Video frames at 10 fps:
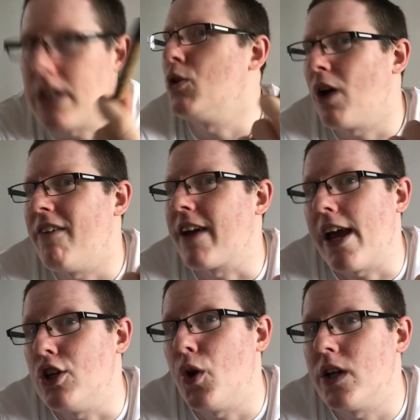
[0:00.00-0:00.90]
all I ever get
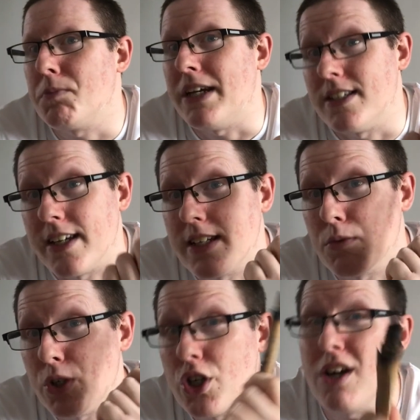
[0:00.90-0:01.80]
is USB sticks,
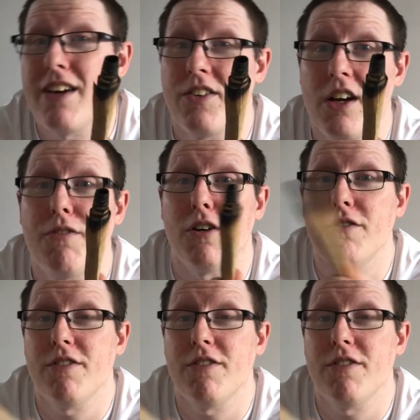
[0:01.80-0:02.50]
which you can't have enough of